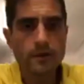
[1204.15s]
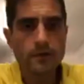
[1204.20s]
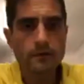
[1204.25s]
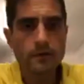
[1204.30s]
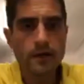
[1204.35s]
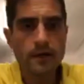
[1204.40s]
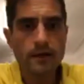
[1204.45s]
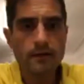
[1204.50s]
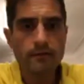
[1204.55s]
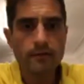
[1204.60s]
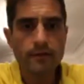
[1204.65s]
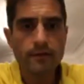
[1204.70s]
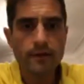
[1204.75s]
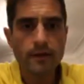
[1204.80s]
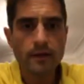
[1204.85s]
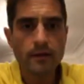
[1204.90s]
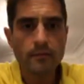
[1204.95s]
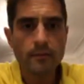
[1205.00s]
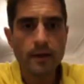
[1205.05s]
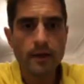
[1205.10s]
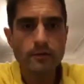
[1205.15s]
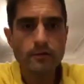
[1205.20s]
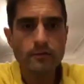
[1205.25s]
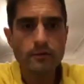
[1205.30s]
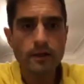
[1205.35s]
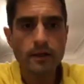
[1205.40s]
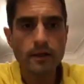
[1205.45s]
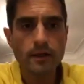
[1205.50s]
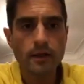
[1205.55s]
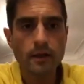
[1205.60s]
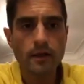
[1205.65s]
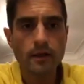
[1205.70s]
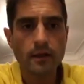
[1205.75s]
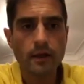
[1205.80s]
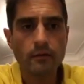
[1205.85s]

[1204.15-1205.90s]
I rarely ever think about drinking.